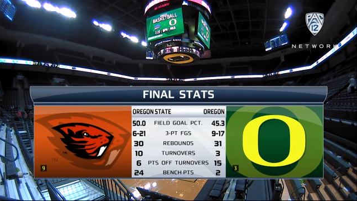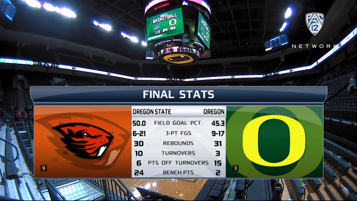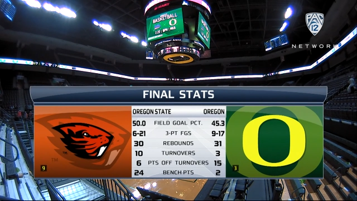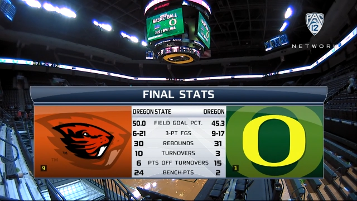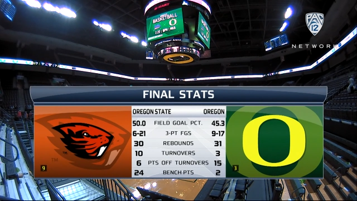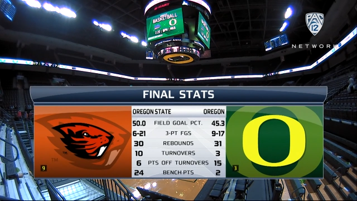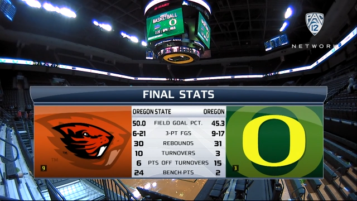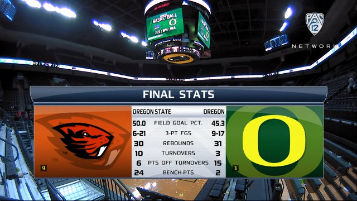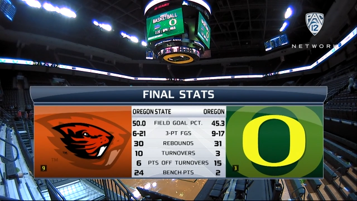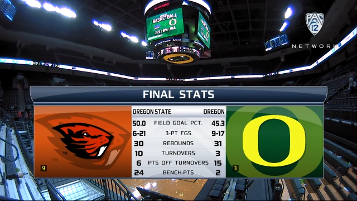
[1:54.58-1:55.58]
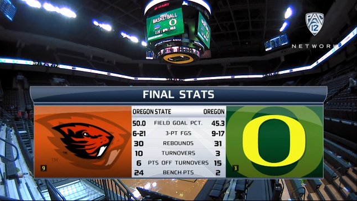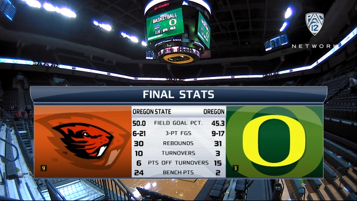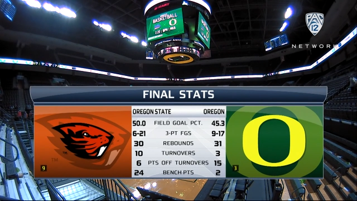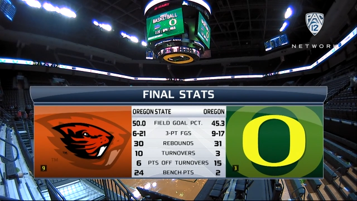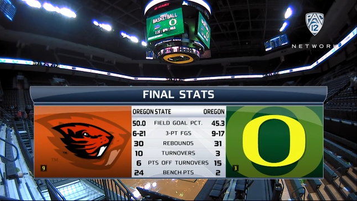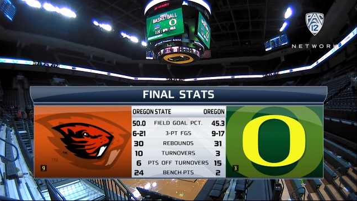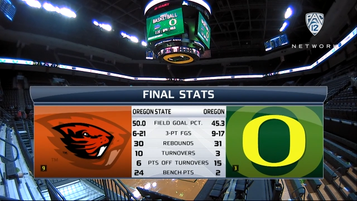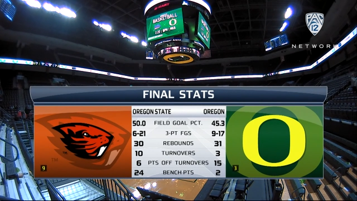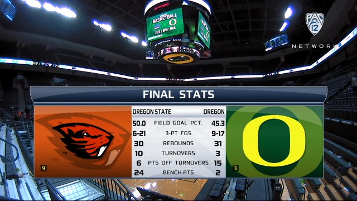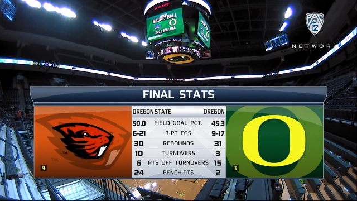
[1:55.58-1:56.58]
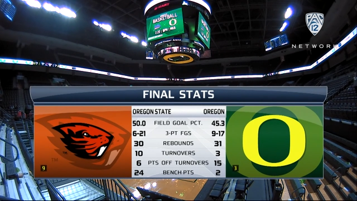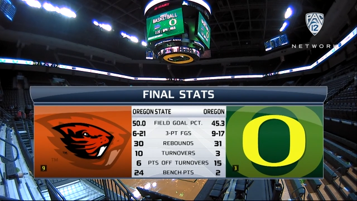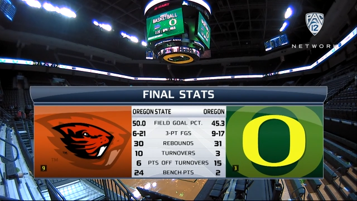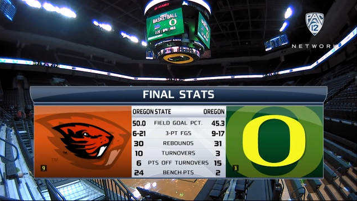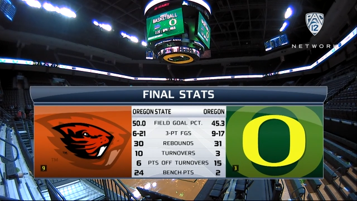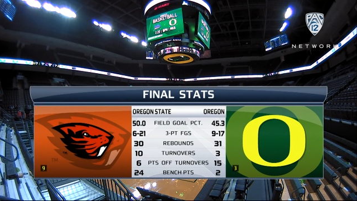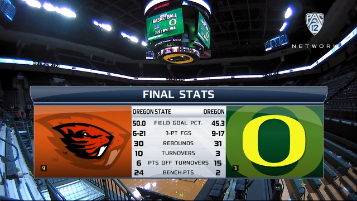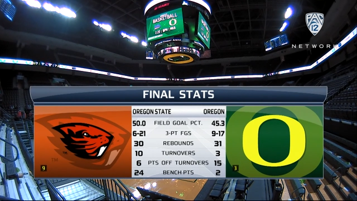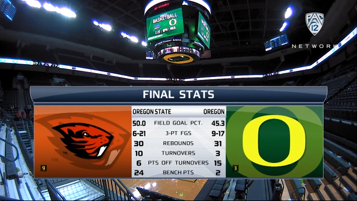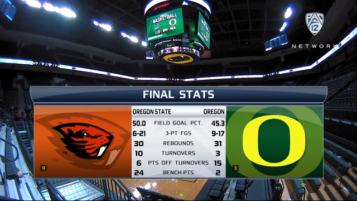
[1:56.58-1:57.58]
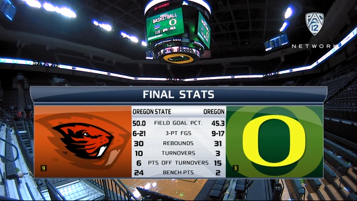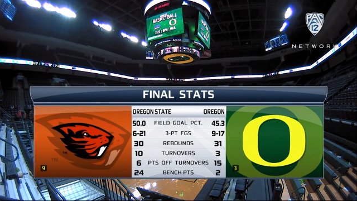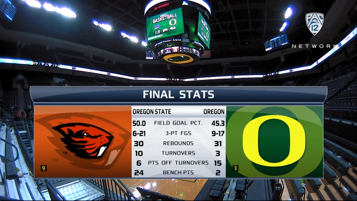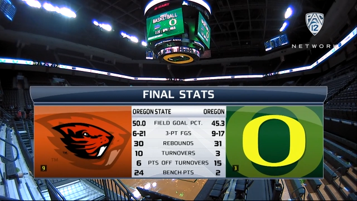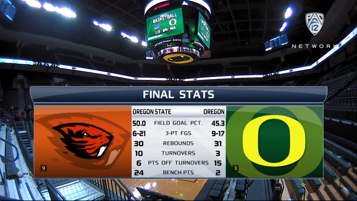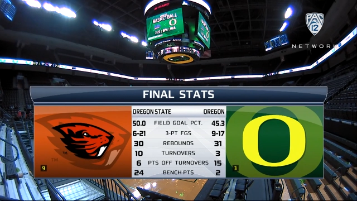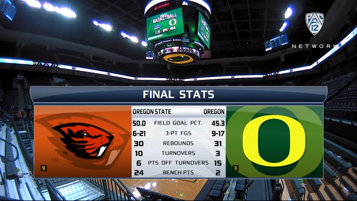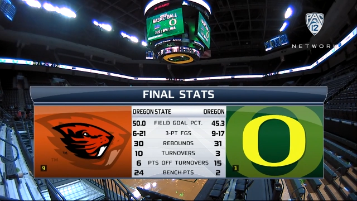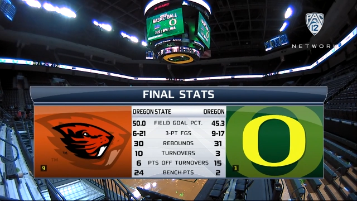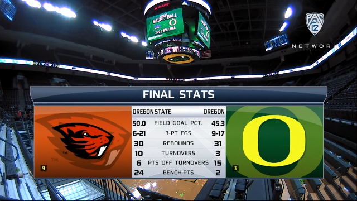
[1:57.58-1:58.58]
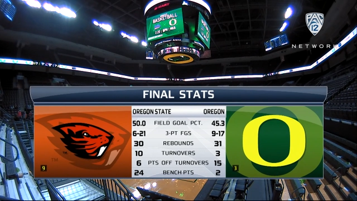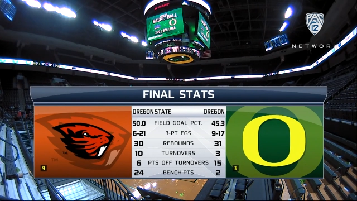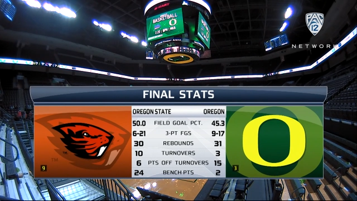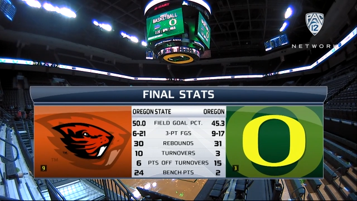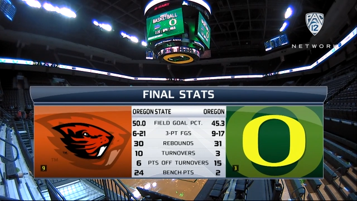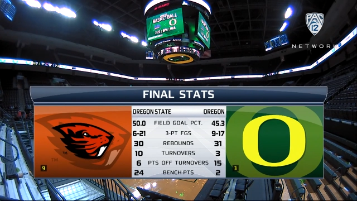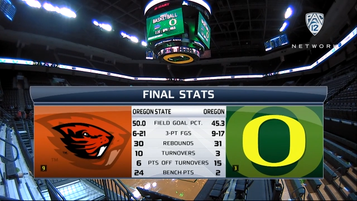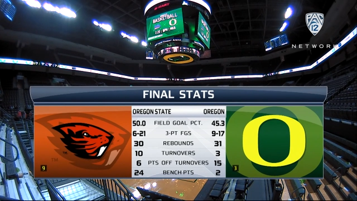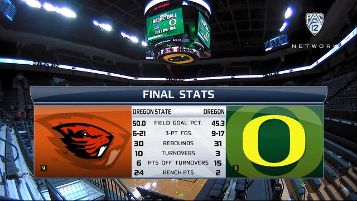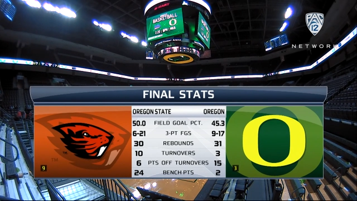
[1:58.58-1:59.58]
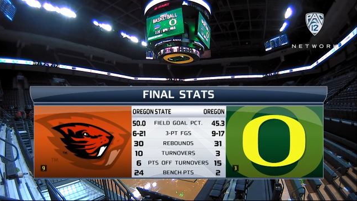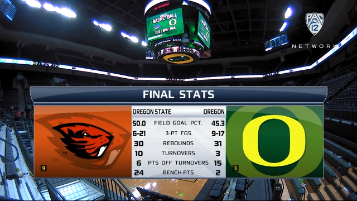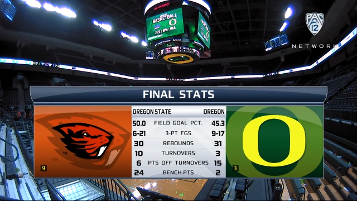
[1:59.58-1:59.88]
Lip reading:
(no speaker visible)